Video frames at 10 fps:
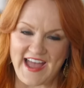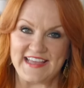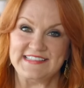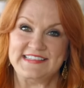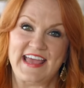
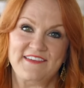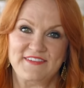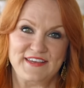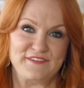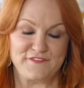I save
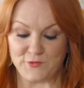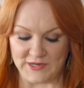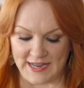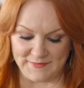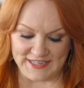it for
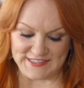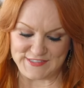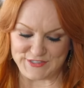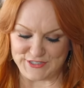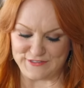when I'm gonna
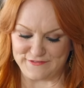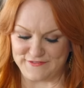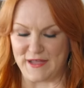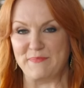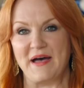serve
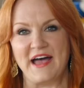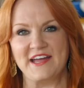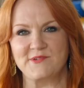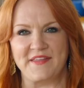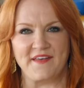a
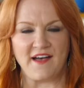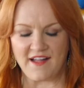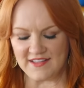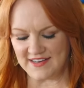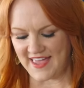pie around the
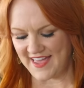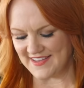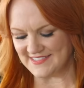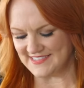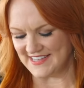
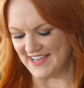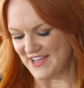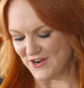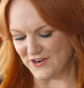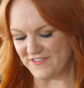holidays
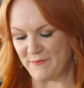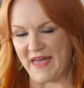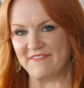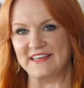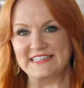or if I'm
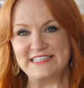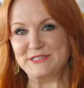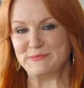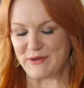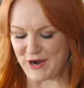having a
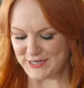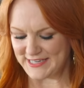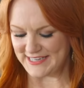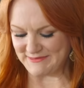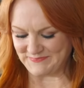dinner
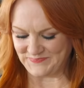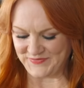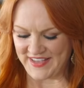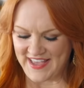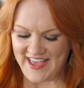party.
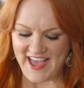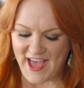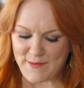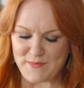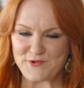
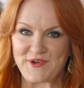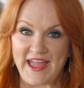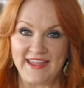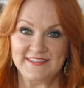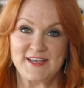A
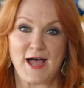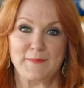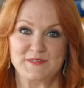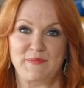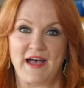meringue
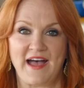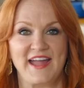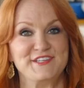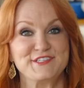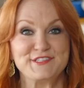topped
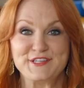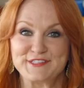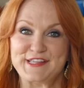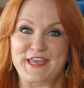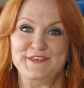pie just
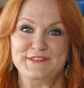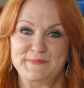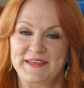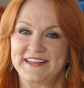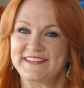looks like you
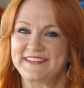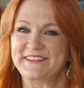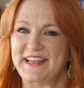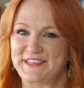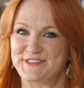spent a
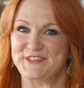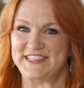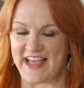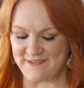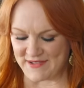little extra
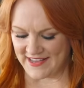time